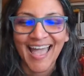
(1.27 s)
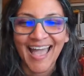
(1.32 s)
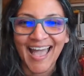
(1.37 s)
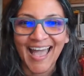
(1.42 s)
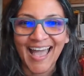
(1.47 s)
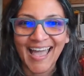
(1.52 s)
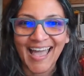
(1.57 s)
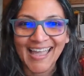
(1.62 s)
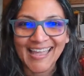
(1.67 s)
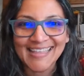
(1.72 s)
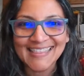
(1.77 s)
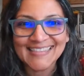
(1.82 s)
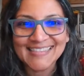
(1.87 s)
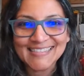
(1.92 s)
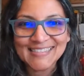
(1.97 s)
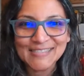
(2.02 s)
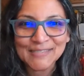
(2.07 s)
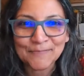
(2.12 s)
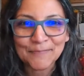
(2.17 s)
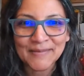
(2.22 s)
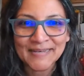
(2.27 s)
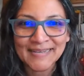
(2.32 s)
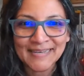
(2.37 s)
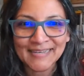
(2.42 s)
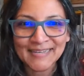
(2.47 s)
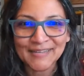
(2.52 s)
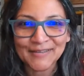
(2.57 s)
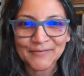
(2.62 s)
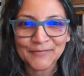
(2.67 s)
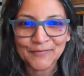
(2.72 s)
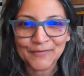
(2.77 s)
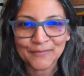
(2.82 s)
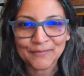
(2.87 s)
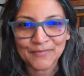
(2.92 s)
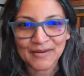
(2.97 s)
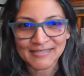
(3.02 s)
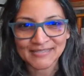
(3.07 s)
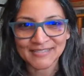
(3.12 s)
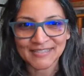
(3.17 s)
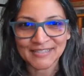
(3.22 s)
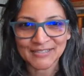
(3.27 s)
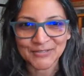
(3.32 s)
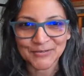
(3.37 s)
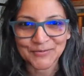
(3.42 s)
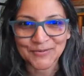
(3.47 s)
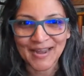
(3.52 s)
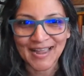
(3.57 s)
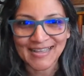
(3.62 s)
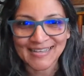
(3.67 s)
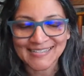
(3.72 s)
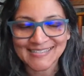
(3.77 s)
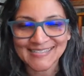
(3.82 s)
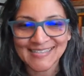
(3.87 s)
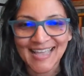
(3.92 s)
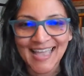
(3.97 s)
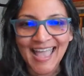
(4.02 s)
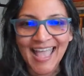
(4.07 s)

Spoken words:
Hi, this is Benita from Resting to Rise.